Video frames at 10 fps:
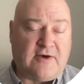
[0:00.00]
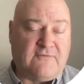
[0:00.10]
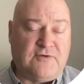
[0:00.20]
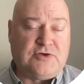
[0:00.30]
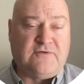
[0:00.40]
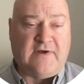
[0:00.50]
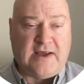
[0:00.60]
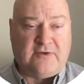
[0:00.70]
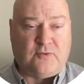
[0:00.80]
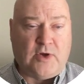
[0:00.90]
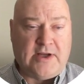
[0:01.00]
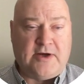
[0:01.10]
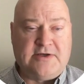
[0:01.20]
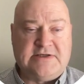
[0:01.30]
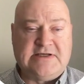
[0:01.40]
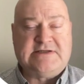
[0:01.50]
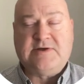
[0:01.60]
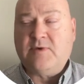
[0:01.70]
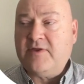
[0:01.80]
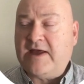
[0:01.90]
Our future value is
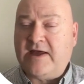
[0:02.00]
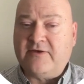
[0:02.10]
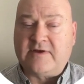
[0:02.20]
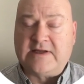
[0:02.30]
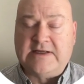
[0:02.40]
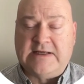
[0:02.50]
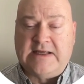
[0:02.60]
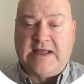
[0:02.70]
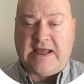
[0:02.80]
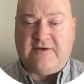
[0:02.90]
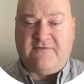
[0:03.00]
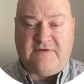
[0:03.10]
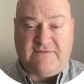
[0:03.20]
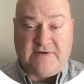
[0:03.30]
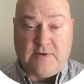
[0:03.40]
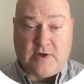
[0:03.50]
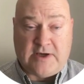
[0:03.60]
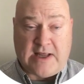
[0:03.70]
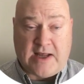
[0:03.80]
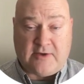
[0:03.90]

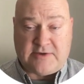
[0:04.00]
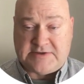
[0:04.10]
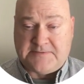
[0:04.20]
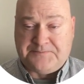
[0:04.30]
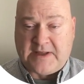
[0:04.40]
$161,051.